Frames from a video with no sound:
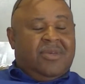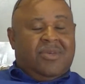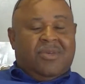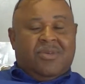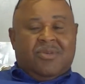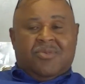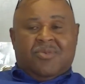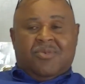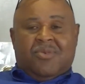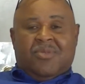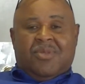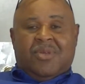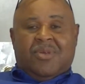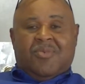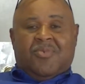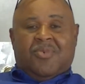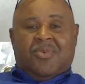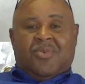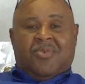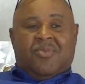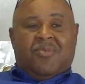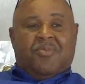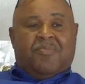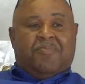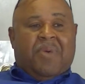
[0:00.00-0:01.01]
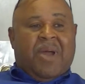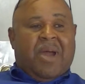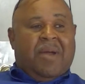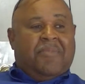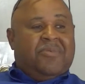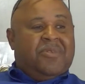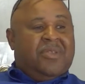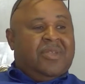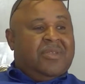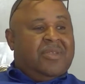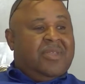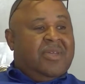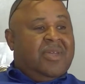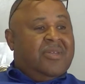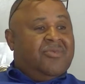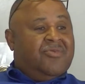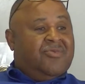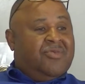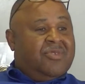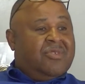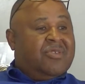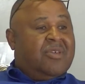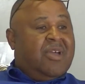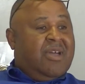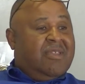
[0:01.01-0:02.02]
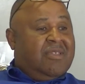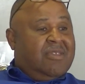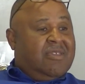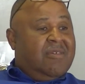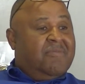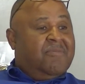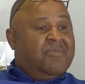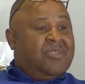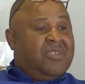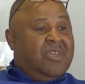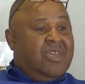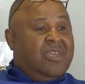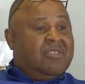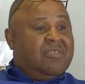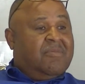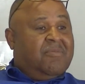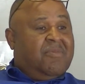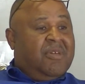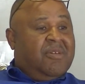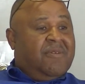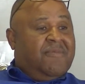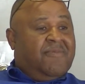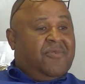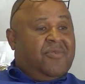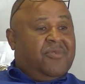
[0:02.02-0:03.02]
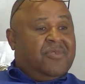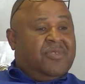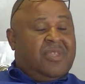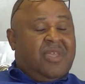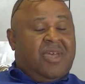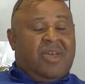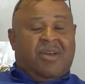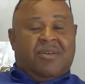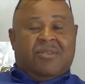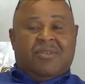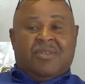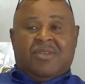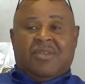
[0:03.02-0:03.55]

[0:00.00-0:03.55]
you know, they were going to pop it in there and just kind of give him a chance to make a first down.